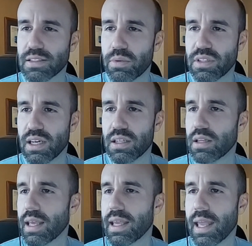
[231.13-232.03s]
I would not
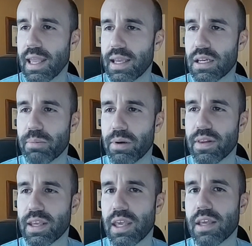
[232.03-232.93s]
lay a hand upon
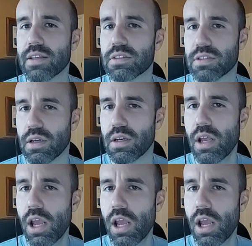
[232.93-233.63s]
the king's son.